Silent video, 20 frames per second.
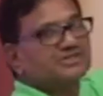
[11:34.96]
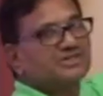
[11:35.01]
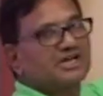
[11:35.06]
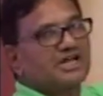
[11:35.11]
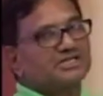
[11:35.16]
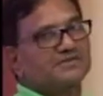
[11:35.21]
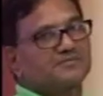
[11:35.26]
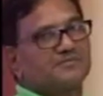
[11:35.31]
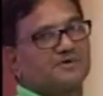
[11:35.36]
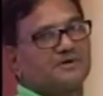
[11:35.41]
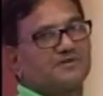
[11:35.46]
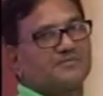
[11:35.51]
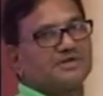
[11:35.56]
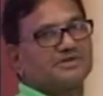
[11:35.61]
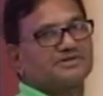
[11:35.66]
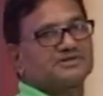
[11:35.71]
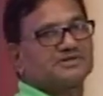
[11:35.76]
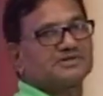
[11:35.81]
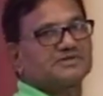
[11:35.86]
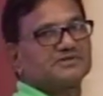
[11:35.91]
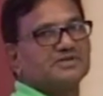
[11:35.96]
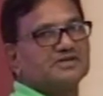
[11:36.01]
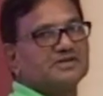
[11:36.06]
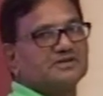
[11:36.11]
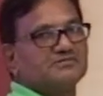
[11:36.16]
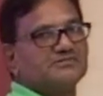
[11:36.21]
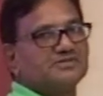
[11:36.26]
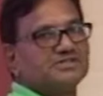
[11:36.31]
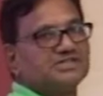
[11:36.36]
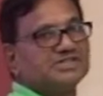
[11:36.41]
transformations
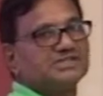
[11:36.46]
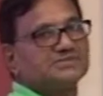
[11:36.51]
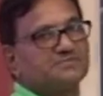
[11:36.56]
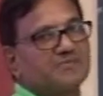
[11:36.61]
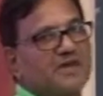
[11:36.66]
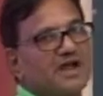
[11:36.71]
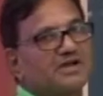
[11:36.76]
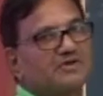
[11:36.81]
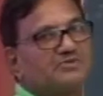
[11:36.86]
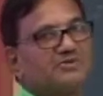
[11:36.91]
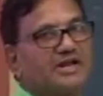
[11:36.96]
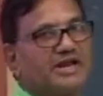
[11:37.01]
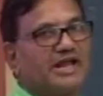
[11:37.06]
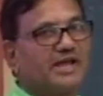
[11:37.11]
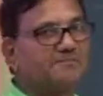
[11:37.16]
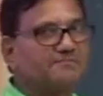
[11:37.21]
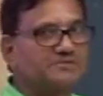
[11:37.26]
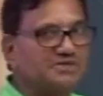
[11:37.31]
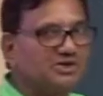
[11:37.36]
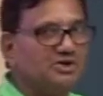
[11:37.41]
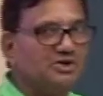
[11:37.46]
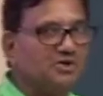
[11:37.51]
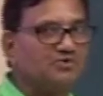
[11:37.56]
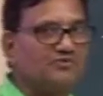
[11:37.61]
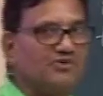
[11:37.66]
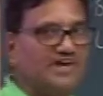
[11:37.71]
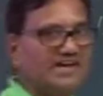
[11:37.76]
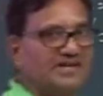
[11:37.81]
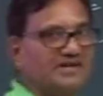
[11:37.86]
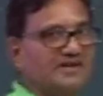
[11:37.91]
with respect to an absolute
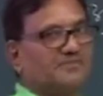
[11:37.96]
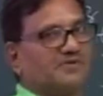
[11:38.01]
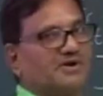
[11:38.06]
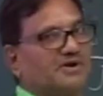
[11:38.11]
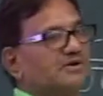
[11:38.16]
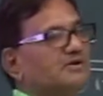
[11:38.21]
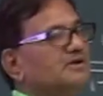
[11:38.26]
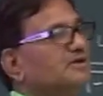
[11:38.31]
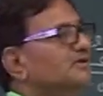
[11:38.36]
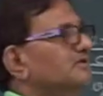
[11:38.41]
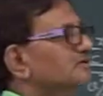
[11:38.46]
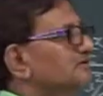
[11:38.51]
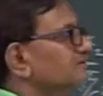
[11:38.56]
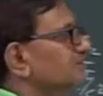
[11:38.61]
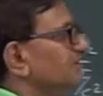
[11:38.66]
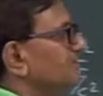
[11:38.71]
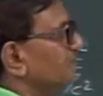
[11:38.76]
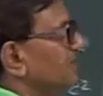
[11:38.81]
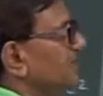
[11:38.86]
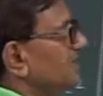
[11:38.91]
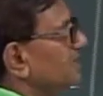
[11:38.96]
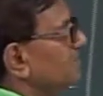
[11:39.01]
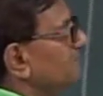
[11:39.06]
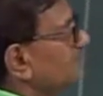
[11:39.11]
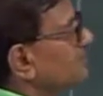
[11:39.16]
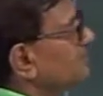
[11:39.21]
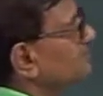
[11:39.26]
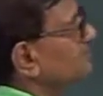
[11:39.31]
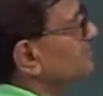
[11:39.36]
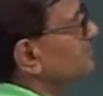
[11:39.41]
variable, the
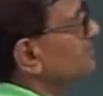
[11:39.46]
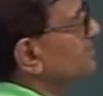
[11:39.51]
variable which